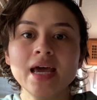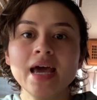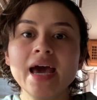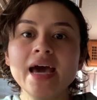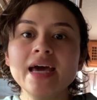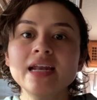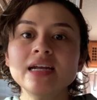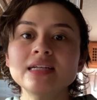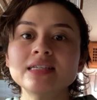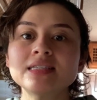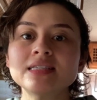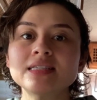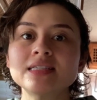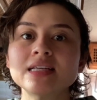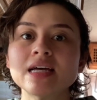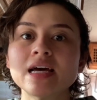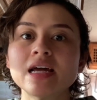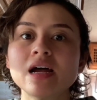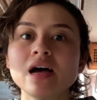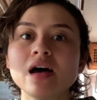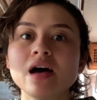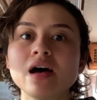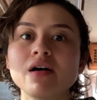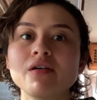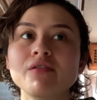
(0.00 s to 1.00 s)
And instead
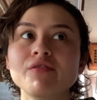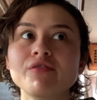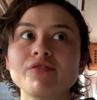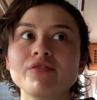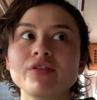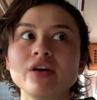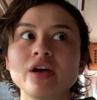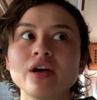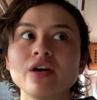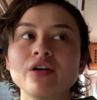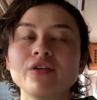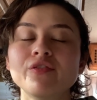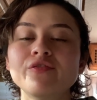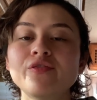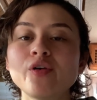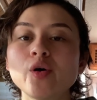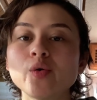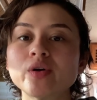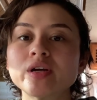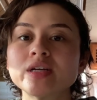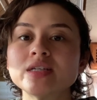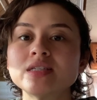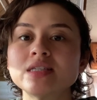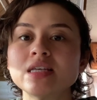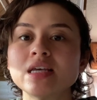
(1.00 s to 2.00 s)
of
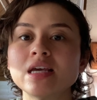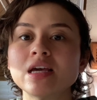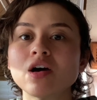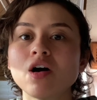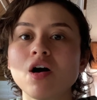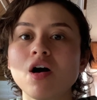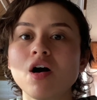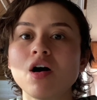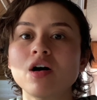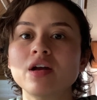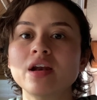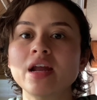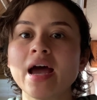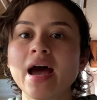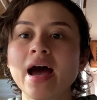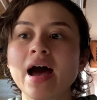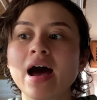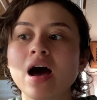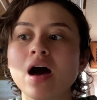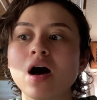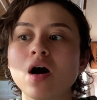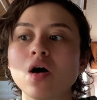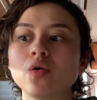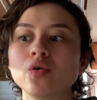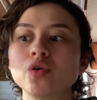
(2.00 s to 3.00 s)
focusing on
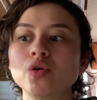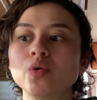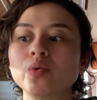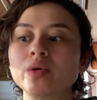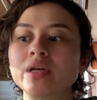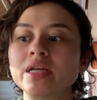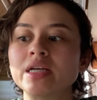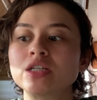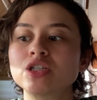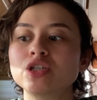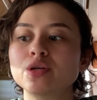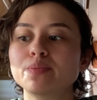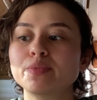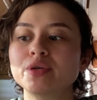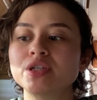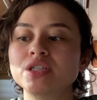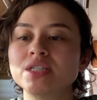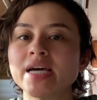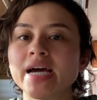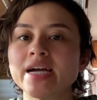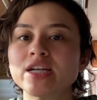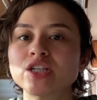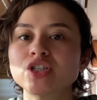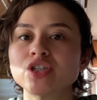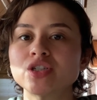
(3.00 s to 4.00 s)
how you need to
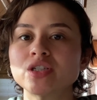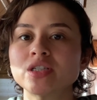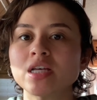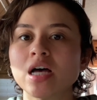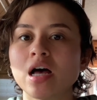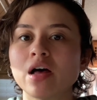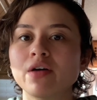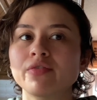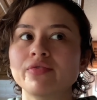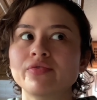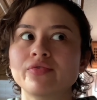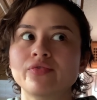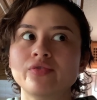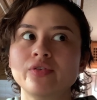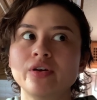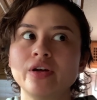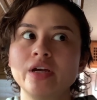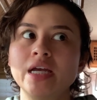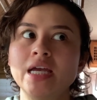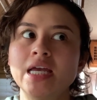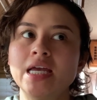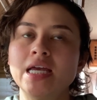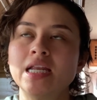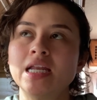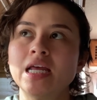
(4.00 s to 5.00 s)
protect yourself
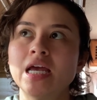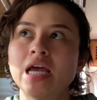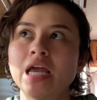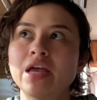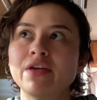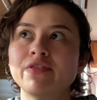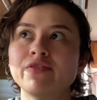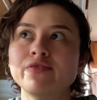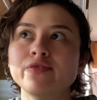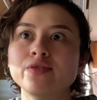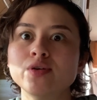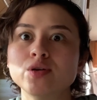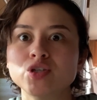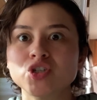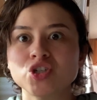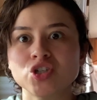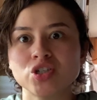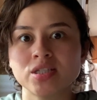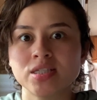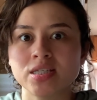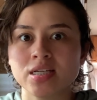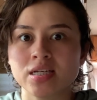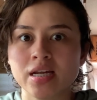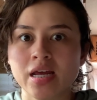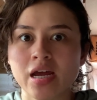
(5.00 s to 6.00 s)
in a future
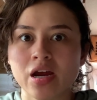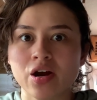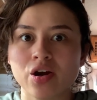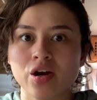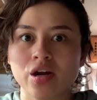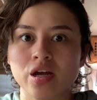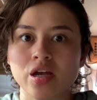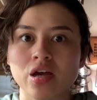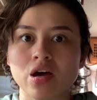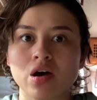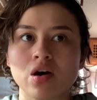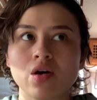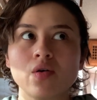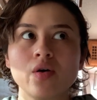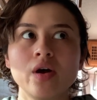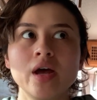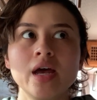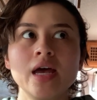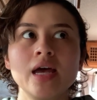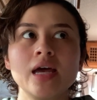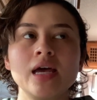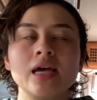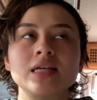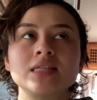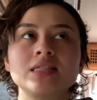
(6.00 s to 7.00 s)
scenario,
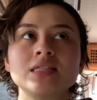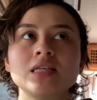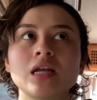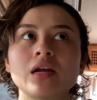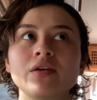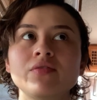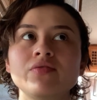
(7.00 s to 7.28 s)
instead of